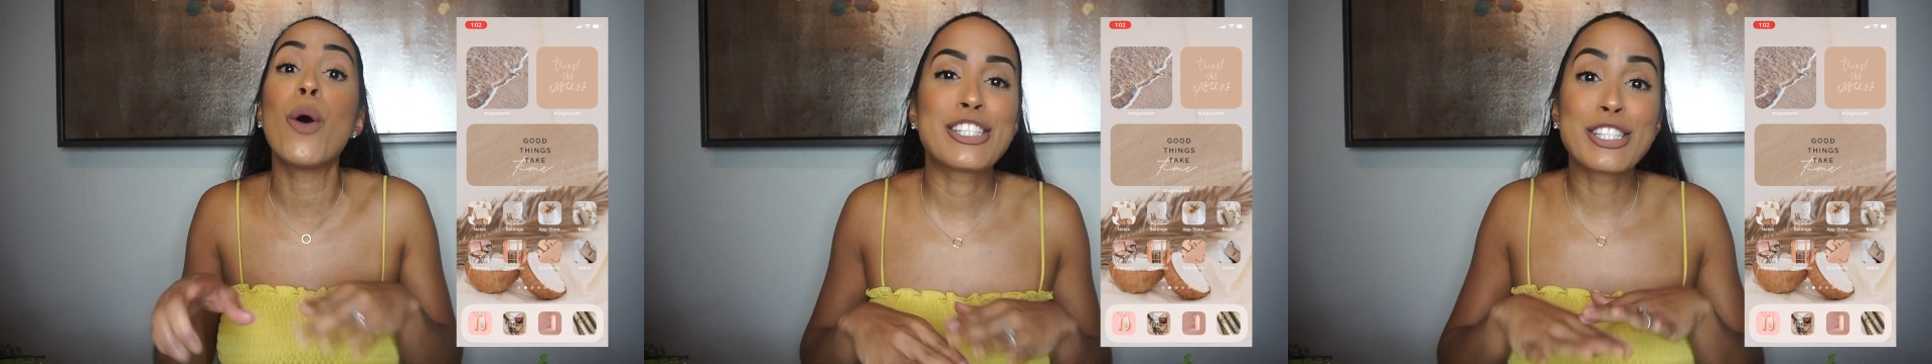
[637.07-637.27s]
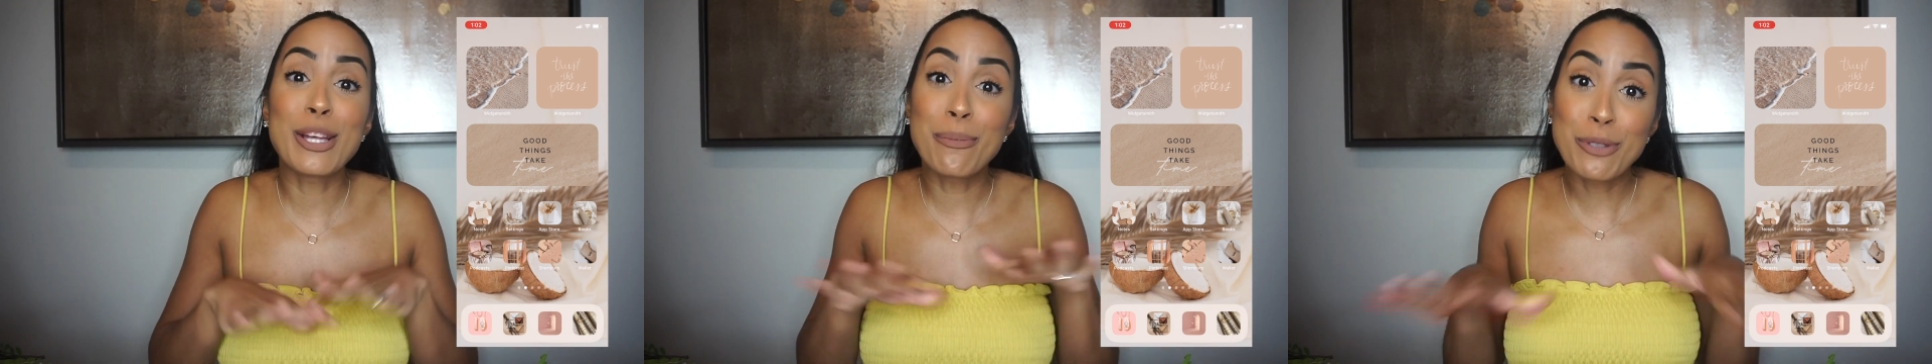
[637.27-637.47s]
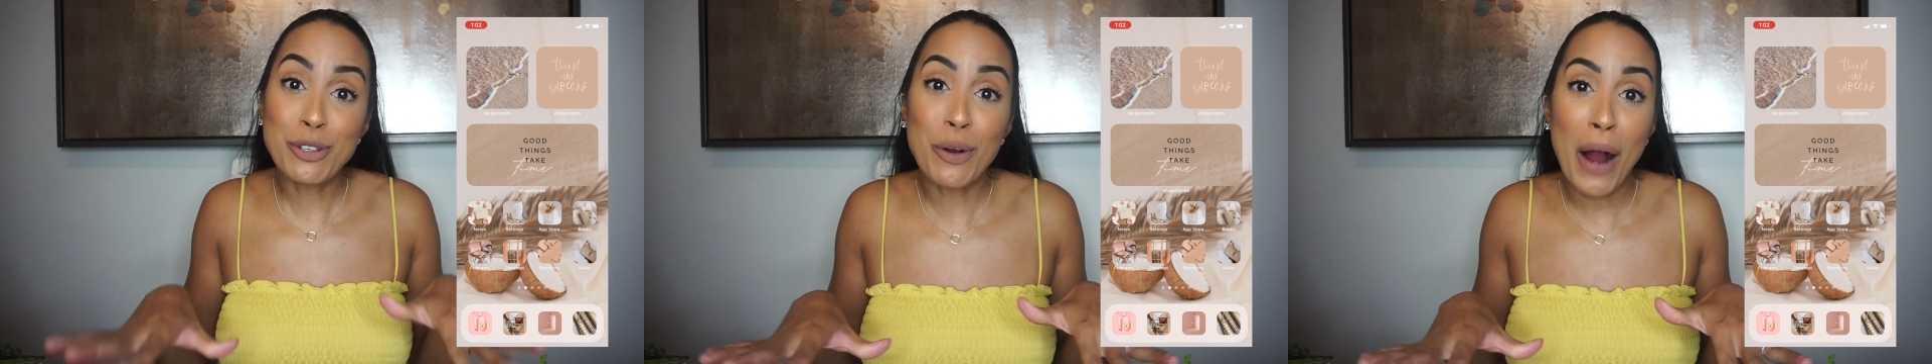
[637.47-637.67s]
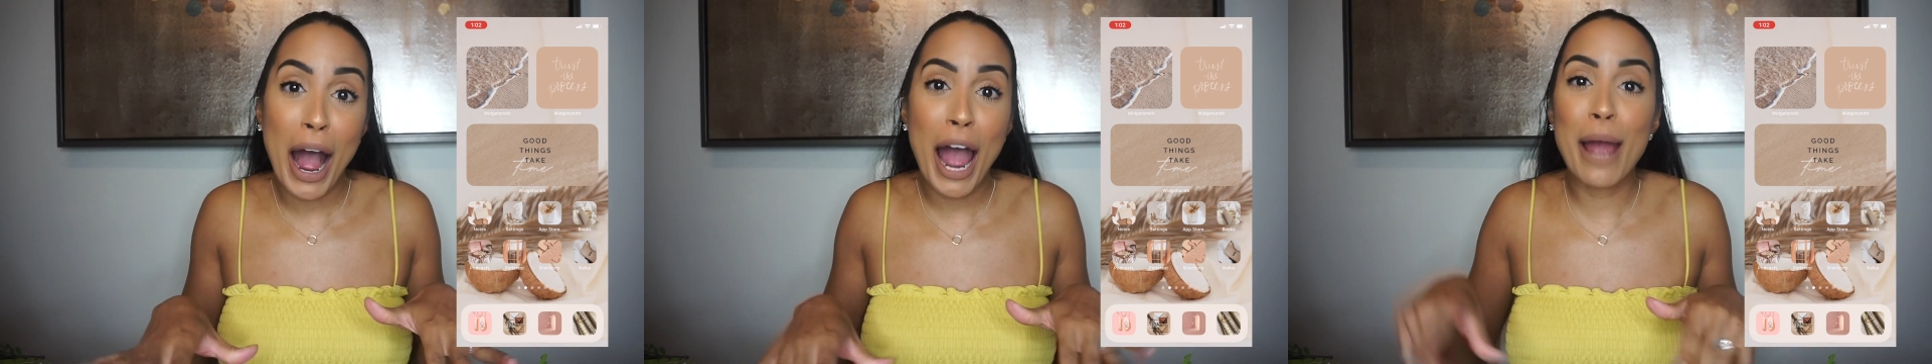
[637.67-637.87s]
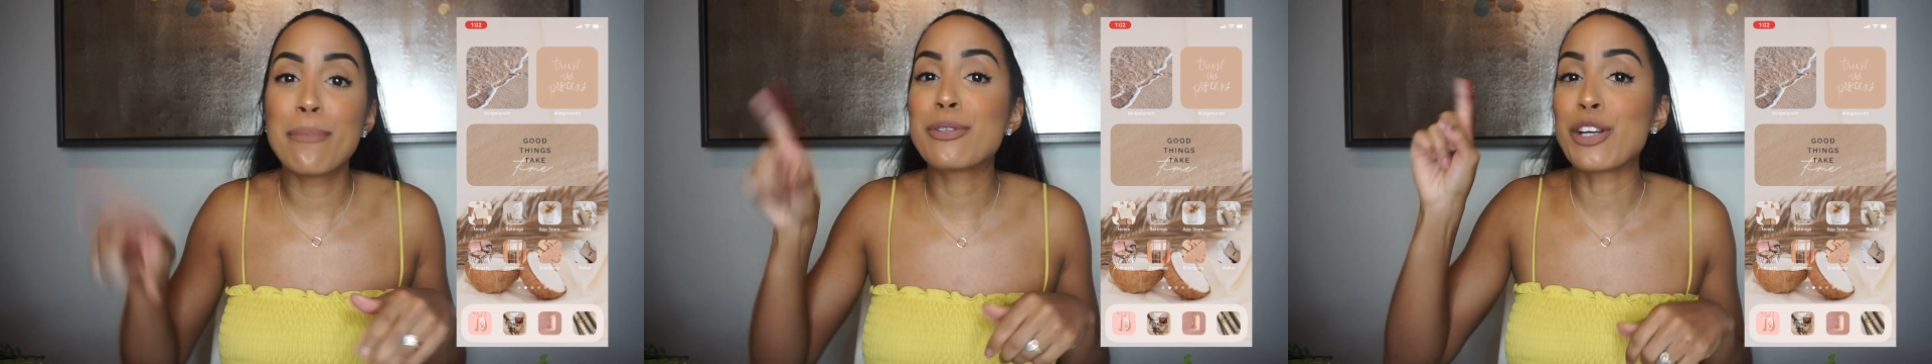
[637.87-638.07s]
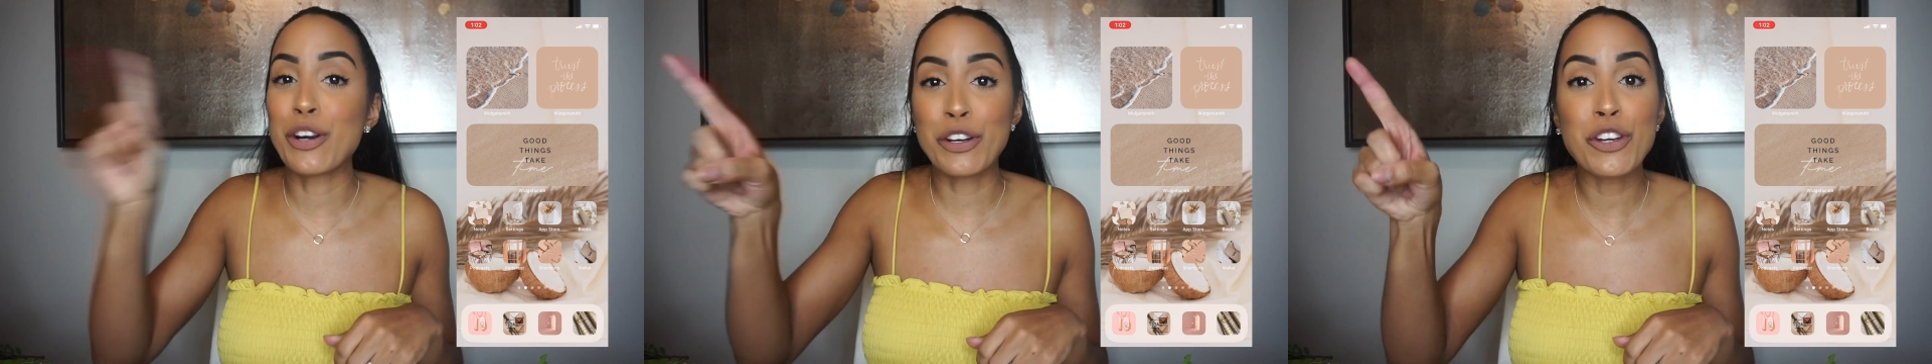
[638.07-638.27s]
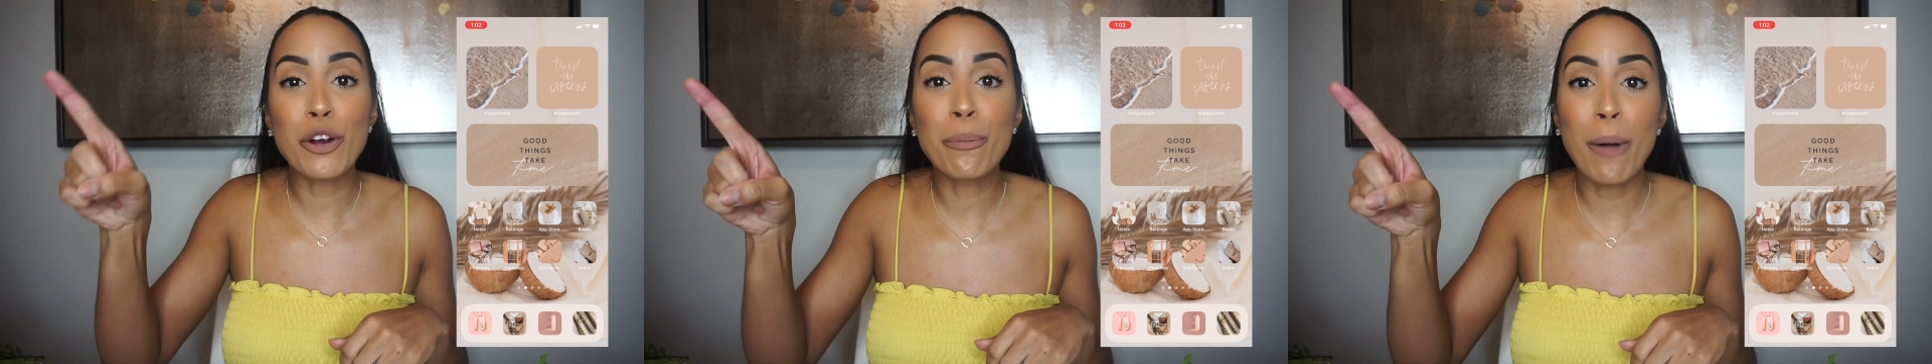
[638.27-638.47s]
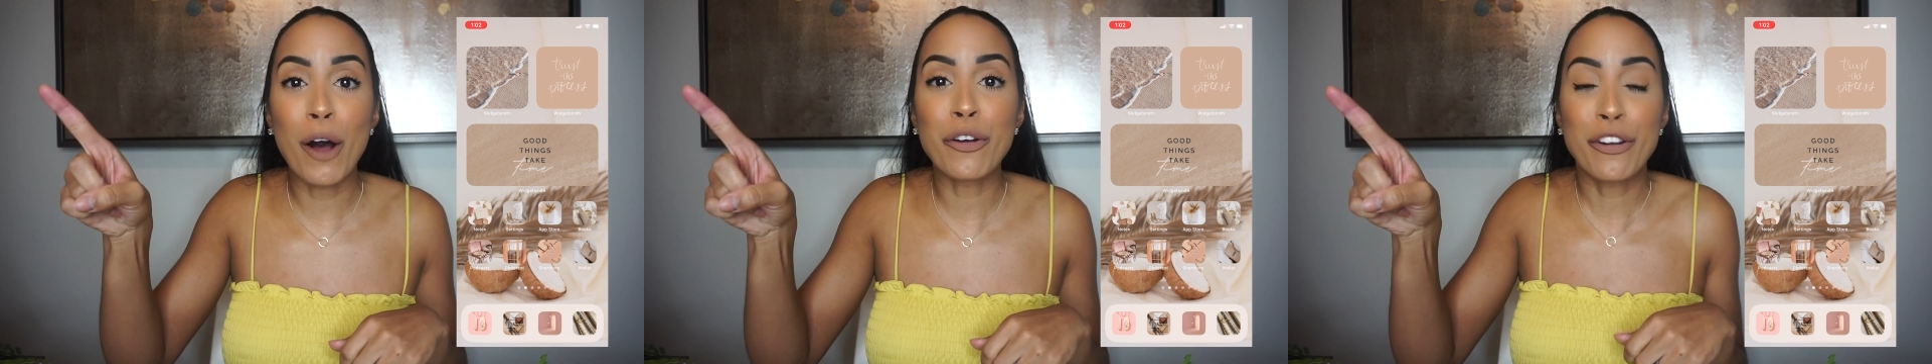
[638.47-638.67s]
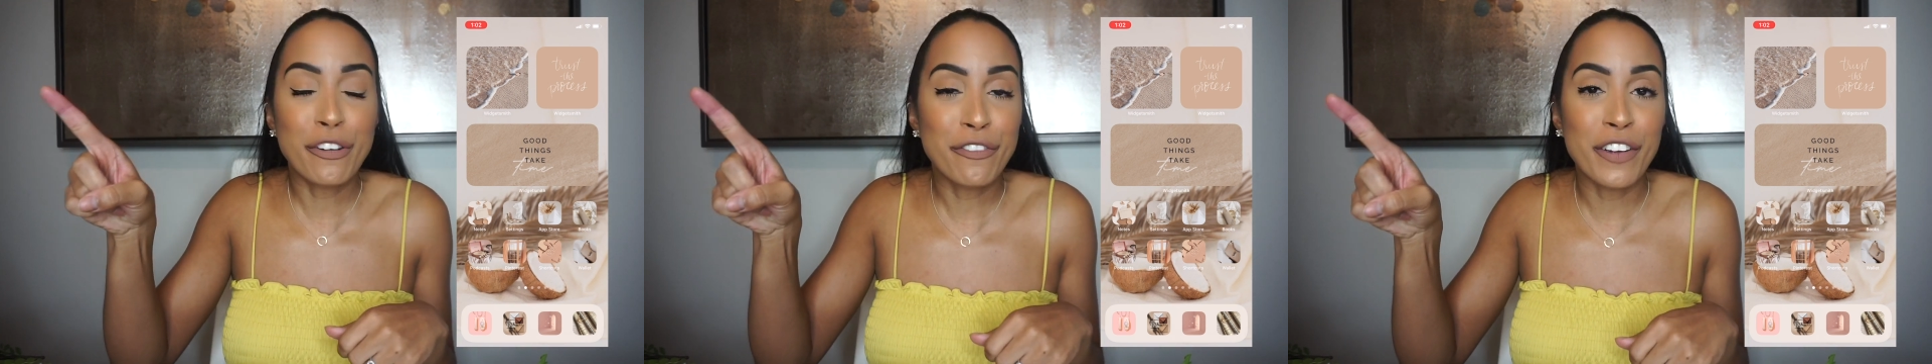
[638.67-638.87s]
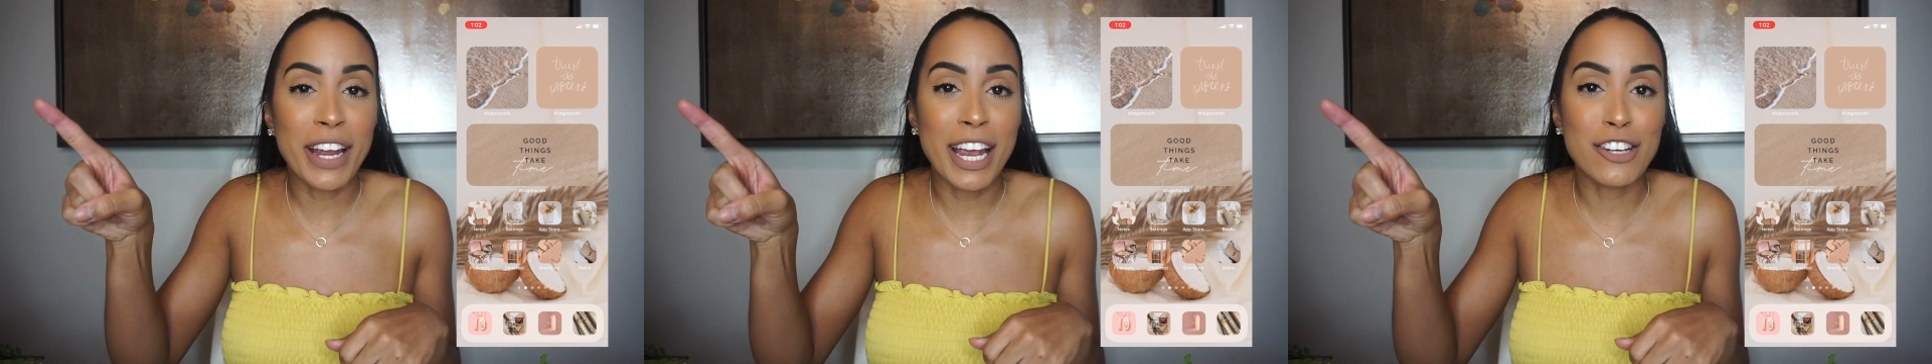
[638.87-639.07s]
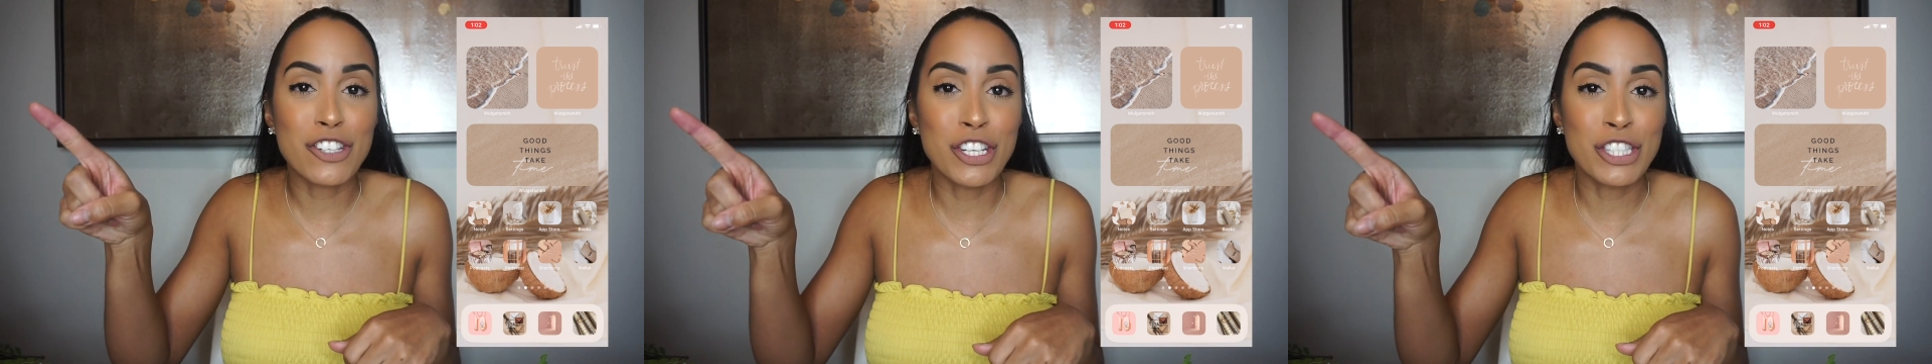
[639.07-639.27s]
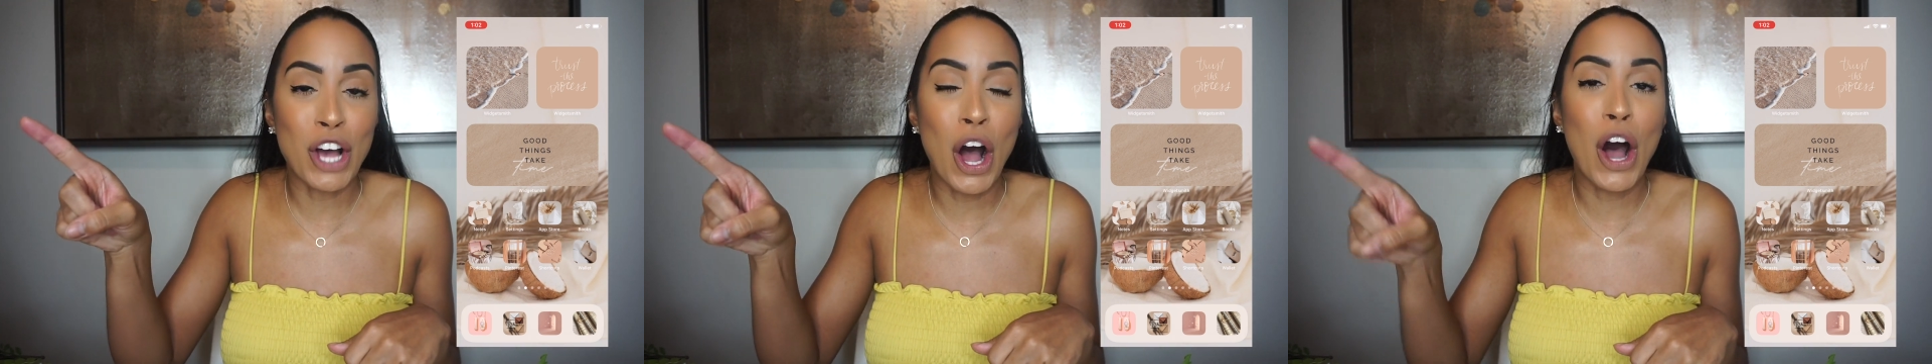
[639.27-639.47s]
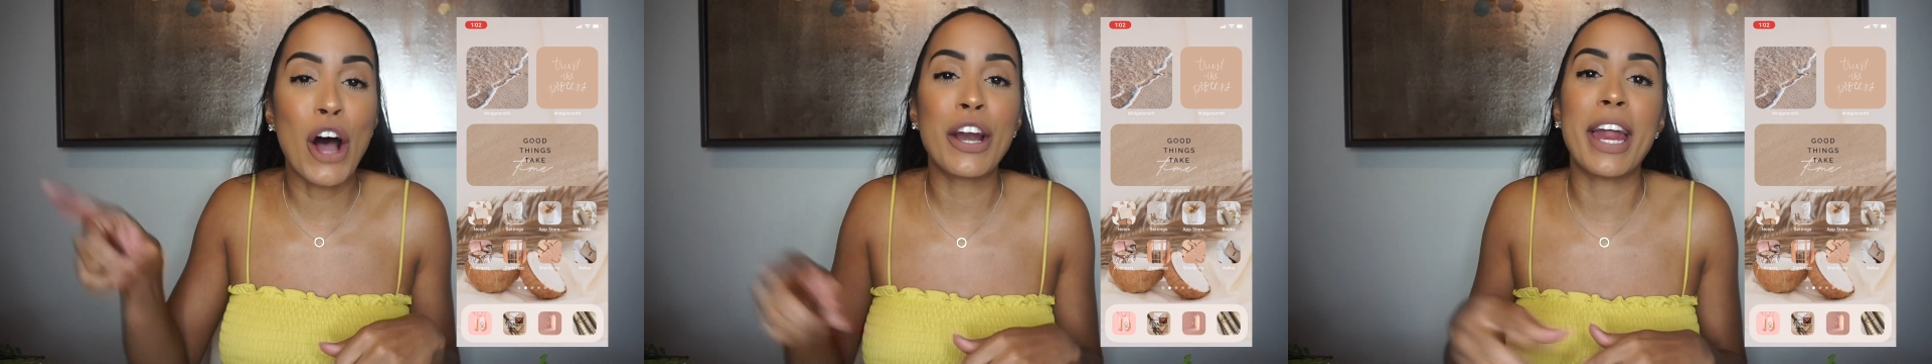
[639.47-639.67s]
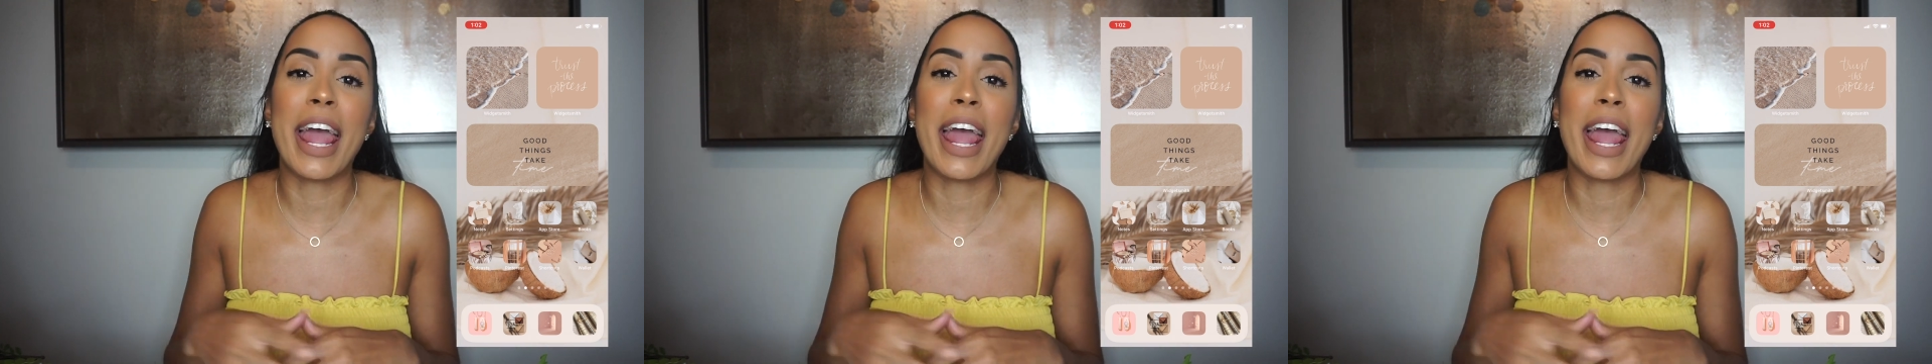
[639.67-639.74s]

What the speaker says: Subscribe, turn your bell notifications on,